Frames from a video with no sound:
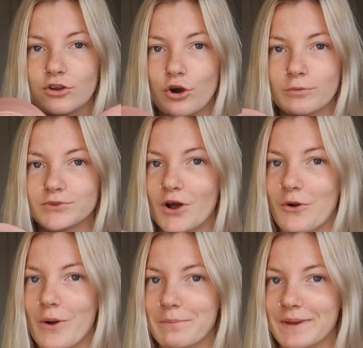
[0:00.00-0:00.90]
cups
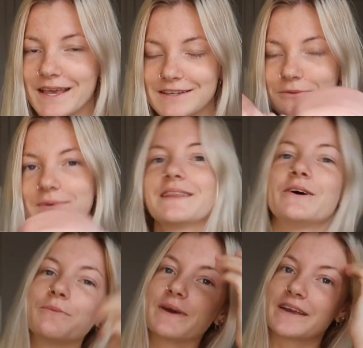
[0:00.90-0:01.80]
are quite big, so I'm a
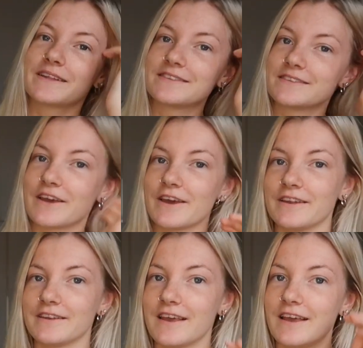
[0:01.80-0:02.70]
little bit
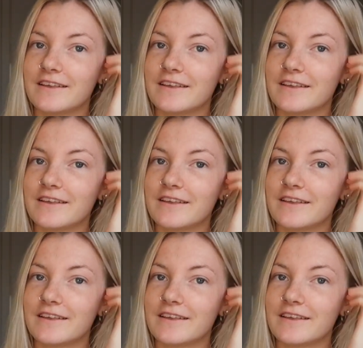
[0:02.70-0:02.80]
concerned